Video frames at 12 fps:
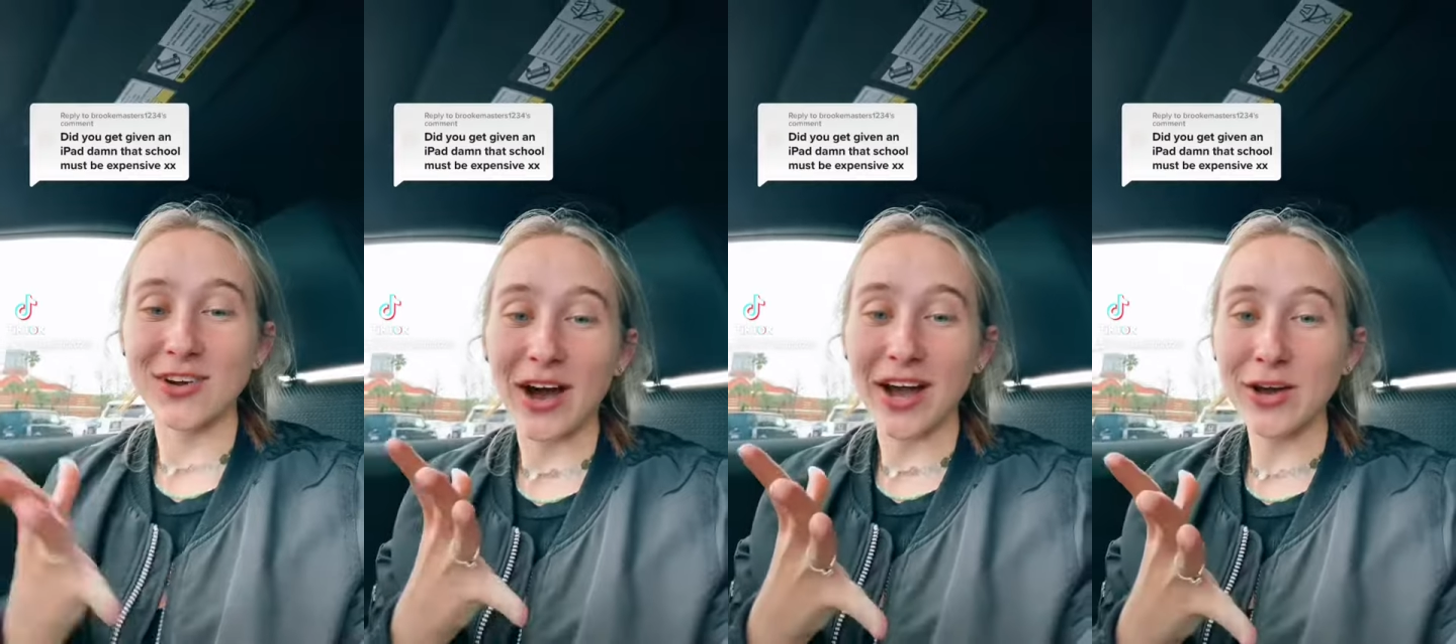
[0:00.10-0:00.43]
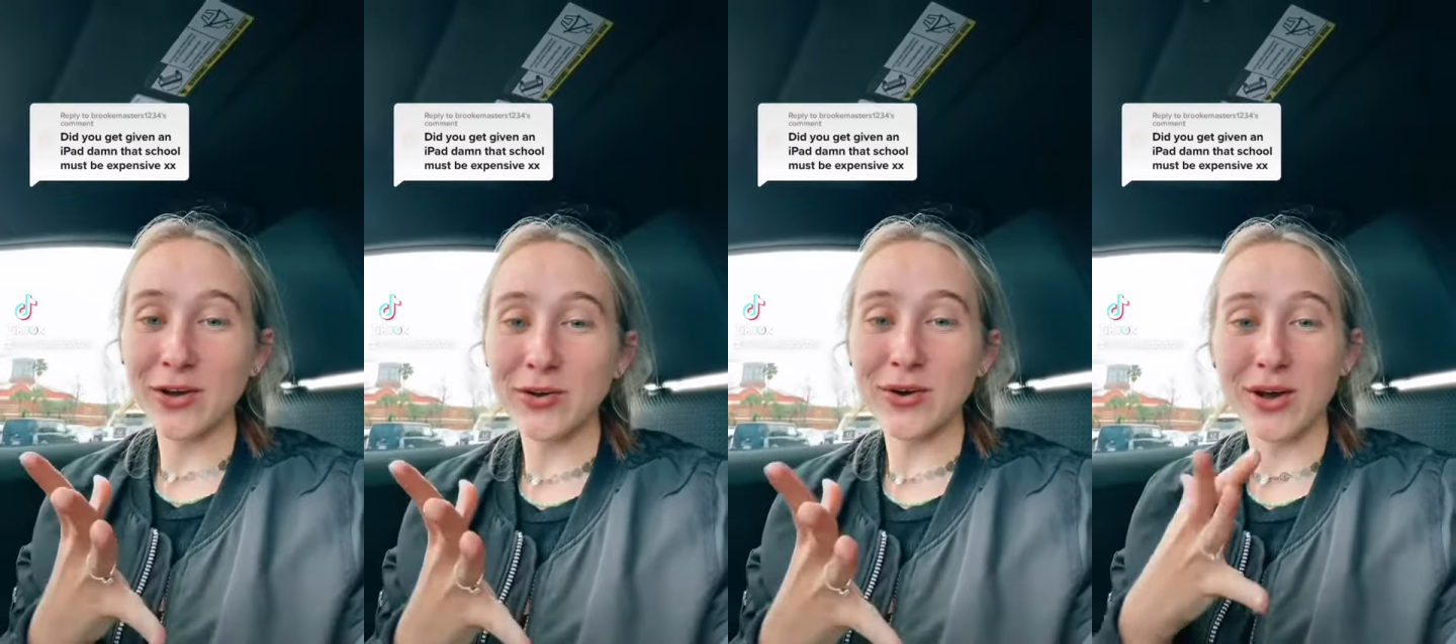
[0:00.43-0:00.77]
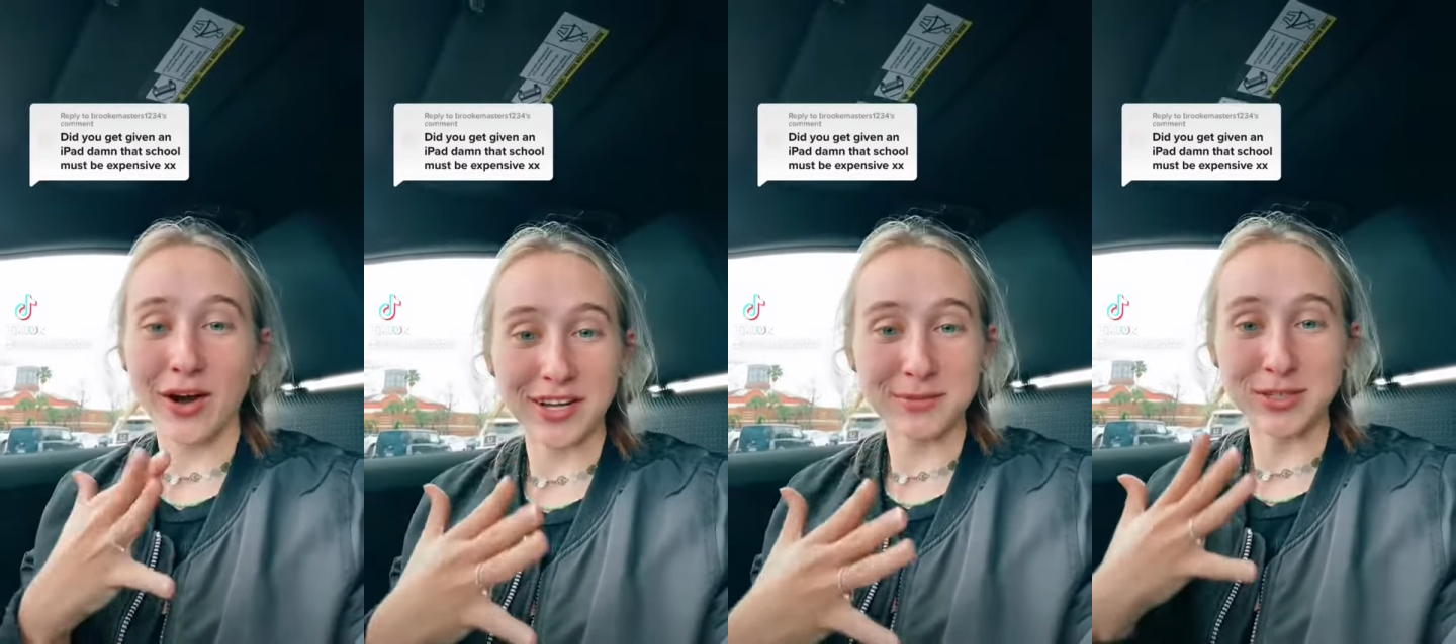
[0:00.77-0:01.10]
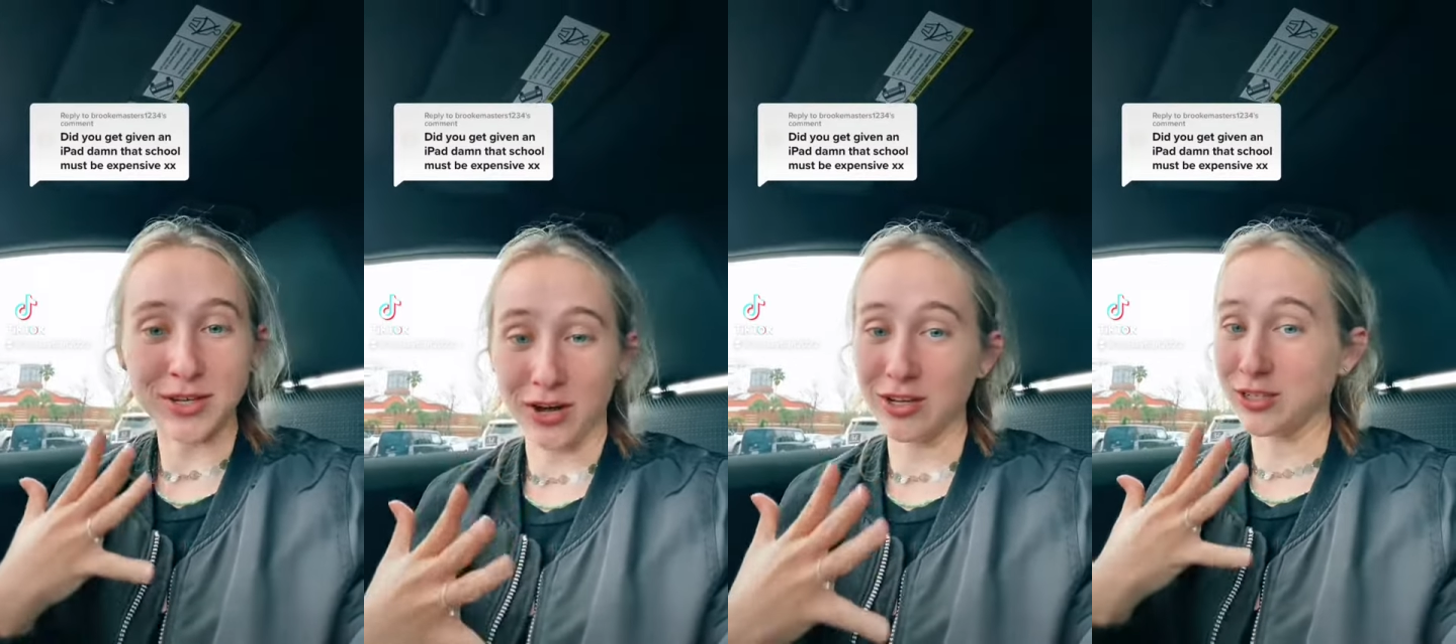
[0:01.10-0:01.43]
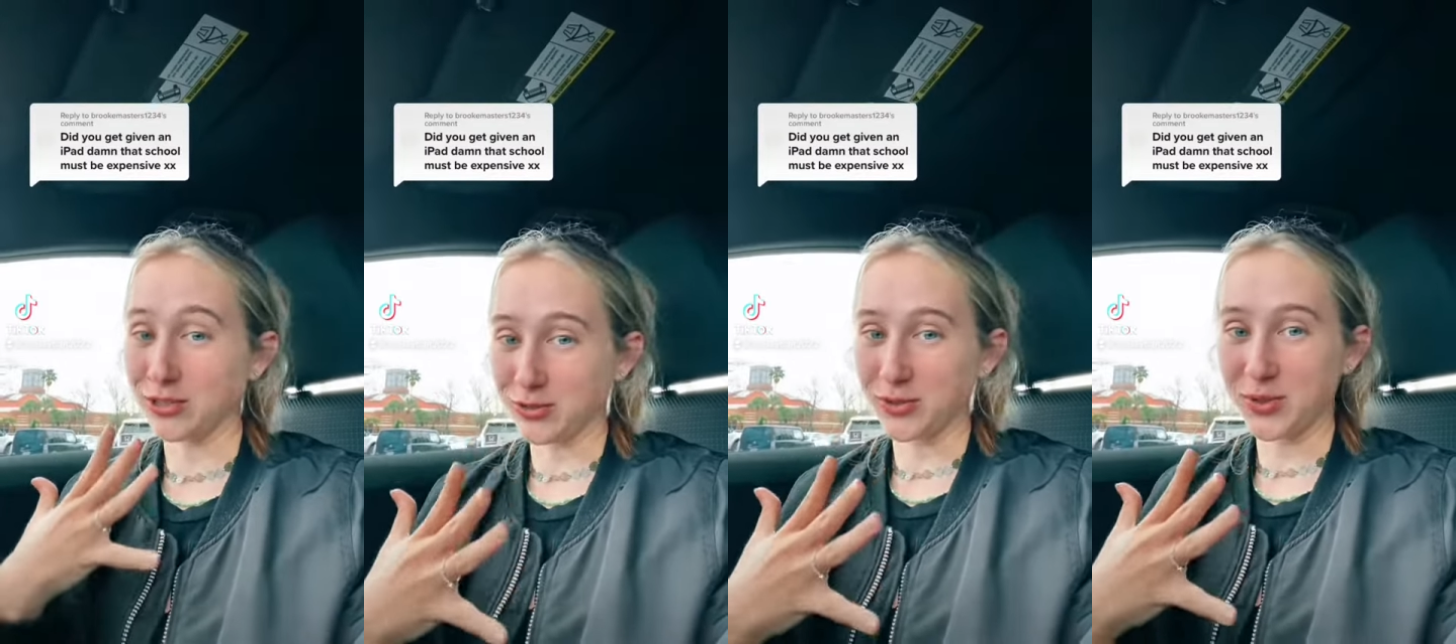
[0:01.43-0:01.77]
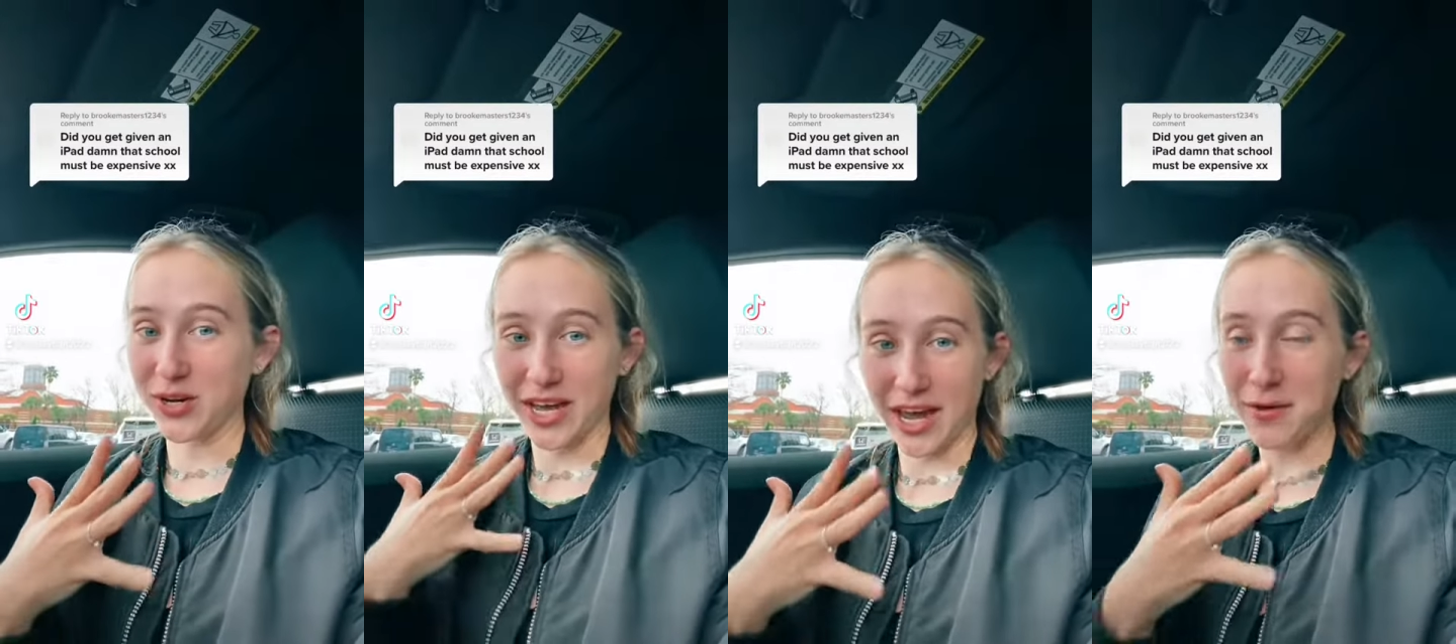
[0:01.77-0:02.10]
I go to a cosmetology school,
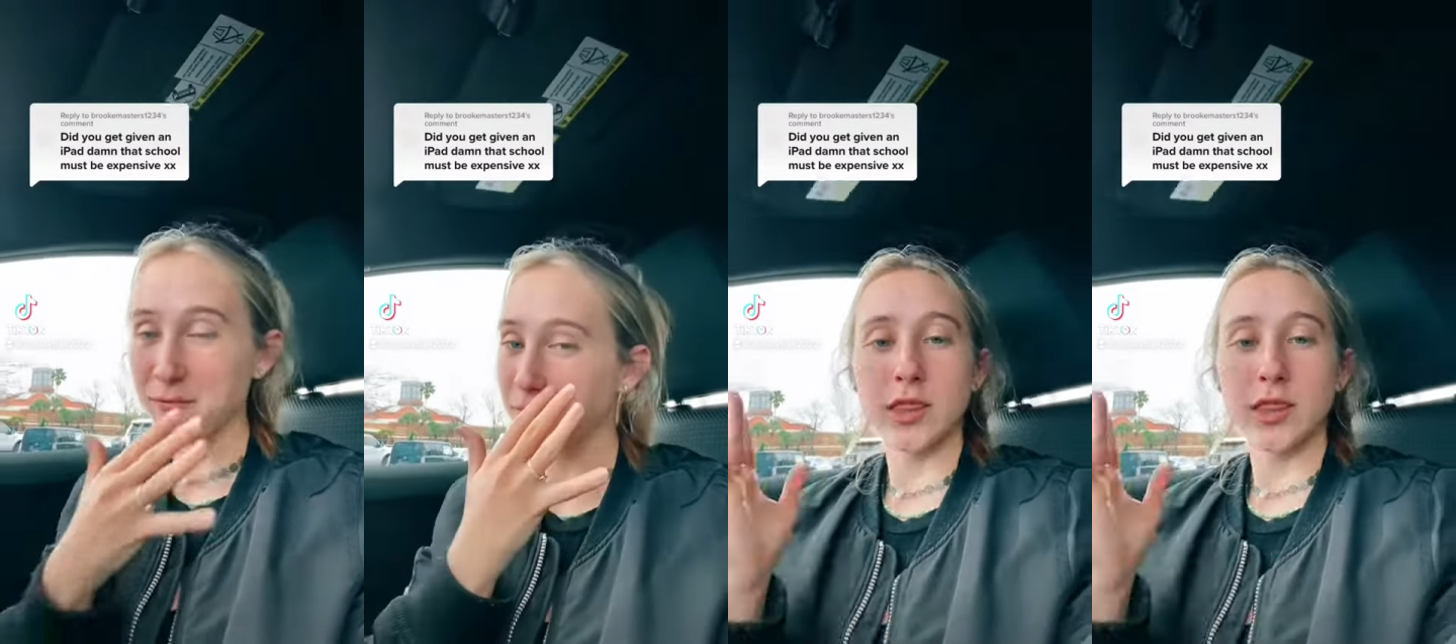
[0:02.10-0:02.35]
okay?